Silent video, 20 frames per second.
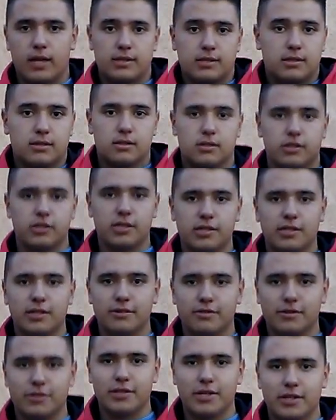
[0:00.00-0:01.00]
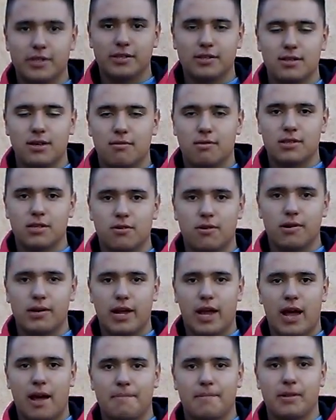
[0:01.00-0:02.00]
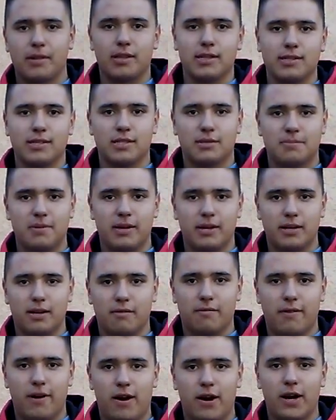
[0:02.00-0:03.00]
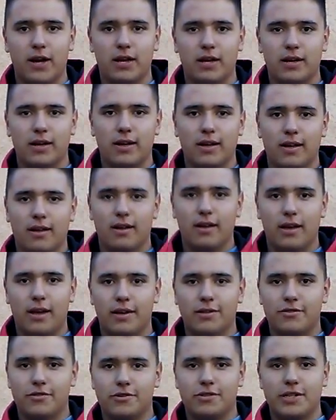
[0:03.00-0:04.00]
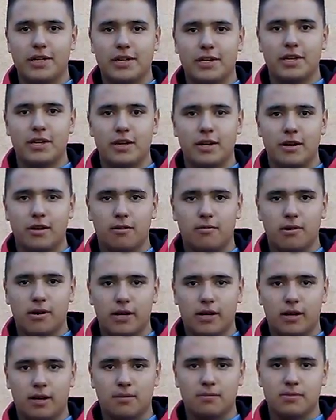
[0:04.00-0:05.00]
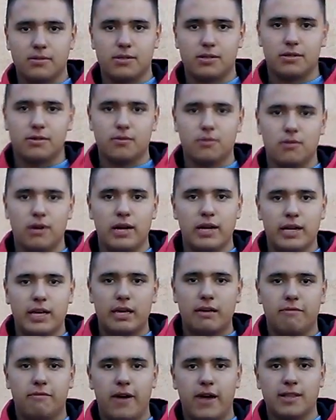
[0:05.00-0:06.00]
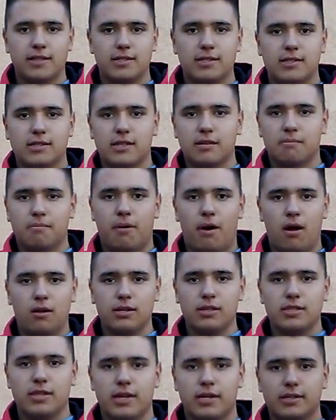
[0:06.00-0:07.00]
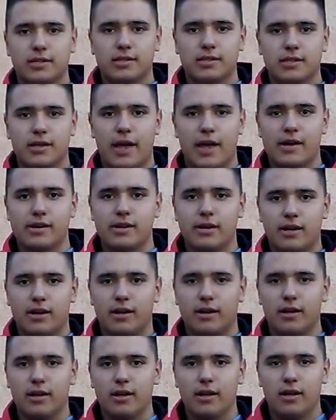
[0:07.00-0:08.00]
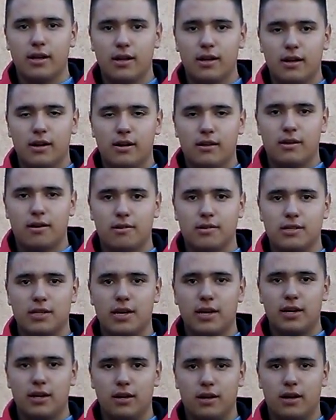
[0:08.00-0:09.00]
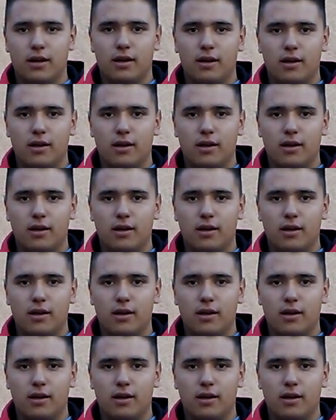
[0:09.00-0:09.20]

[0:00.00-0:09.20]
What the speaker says: it's just interesting to see what's going to happen. This has been a very interesting year when it comes to events and politics, and there's a